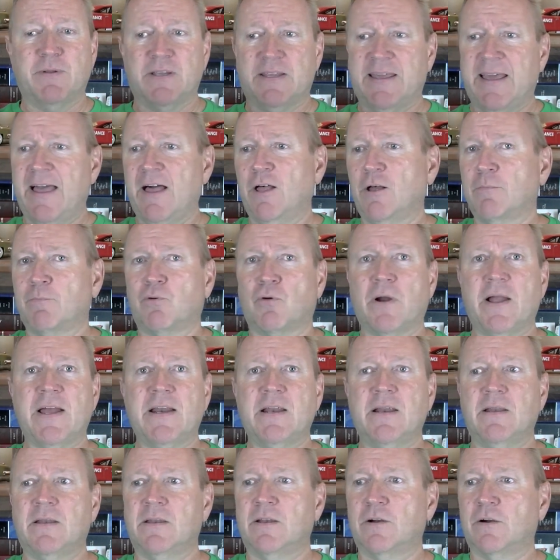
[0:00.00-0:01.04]
been
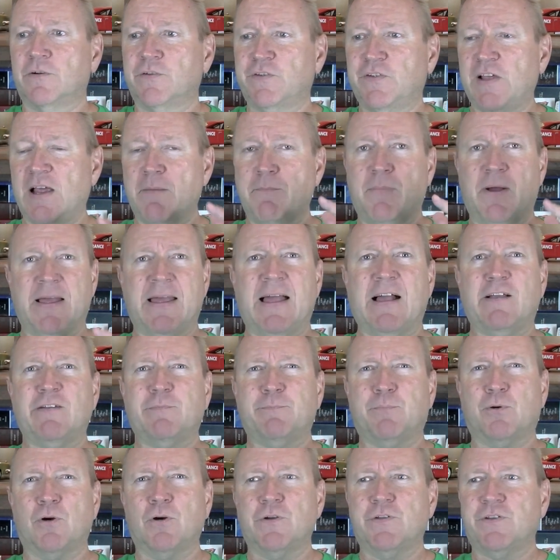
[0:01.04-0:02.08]
calibrated and they're set by
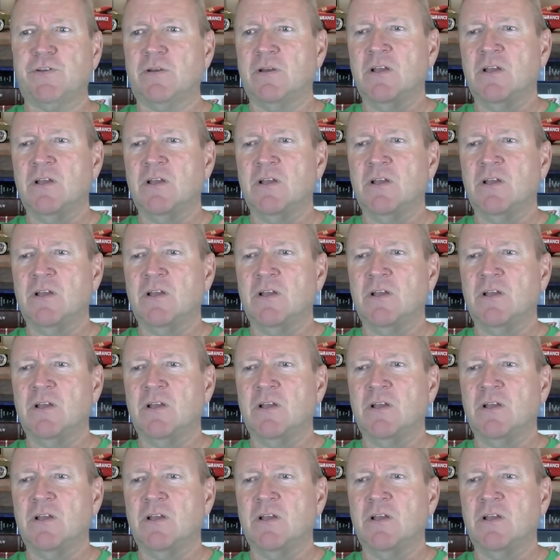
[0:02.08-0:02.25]
experts